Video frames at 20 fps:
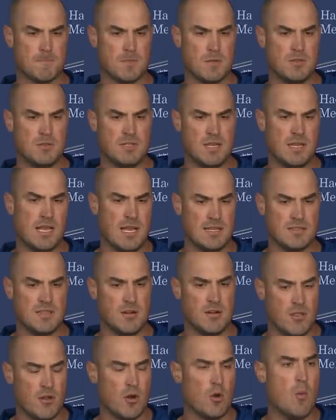you see guys,
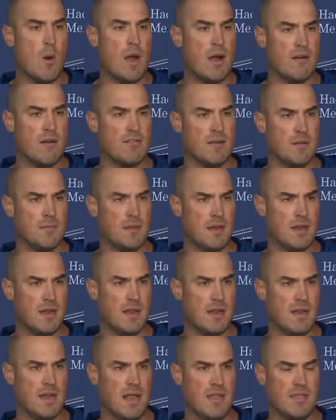they're aware of him,
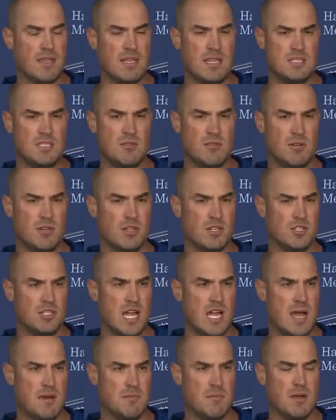and I think he's doing a good
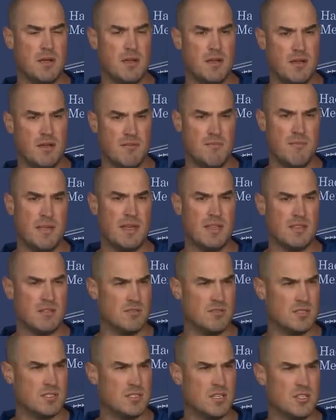job of making
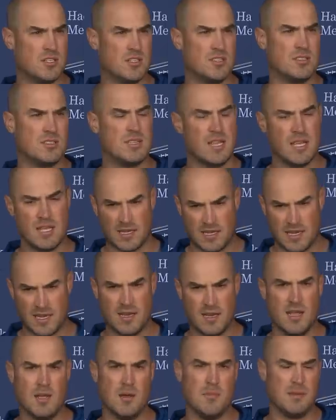those decisions,
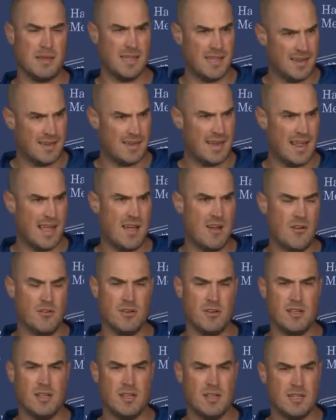getting up, getting
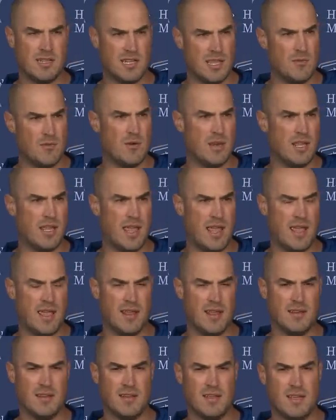down, getting what he
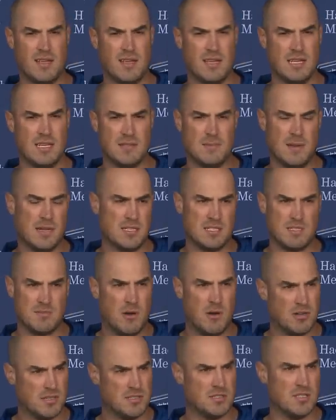can. He's making
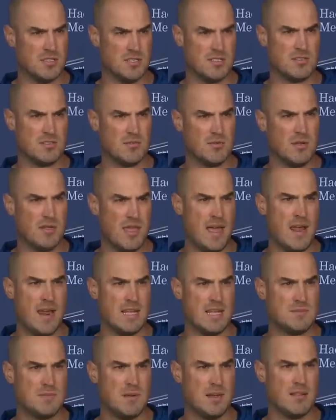smart decisions in that
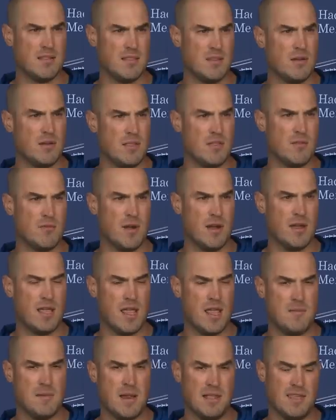aspect in the run
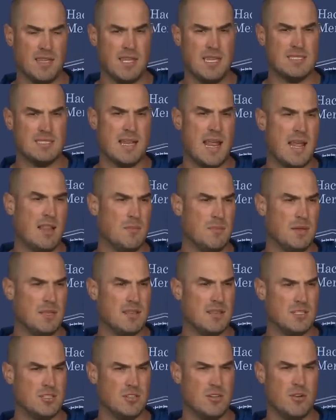game, and I think he's an
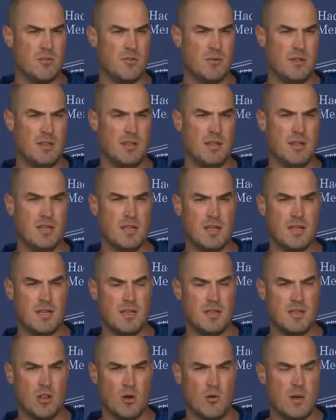element that you don't
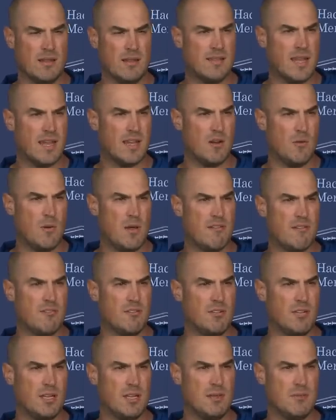want to take it away
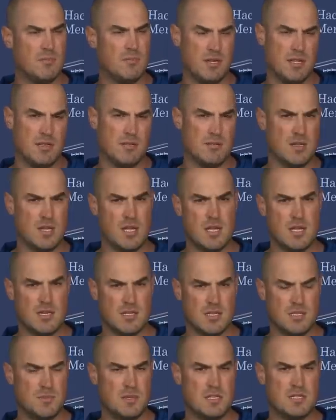fully, but
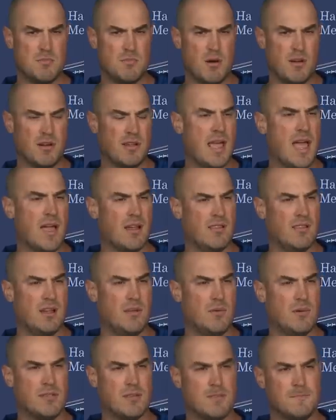just be smart and
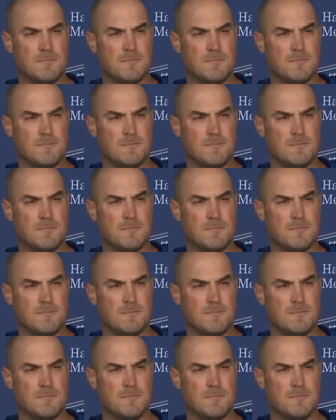calculated with it.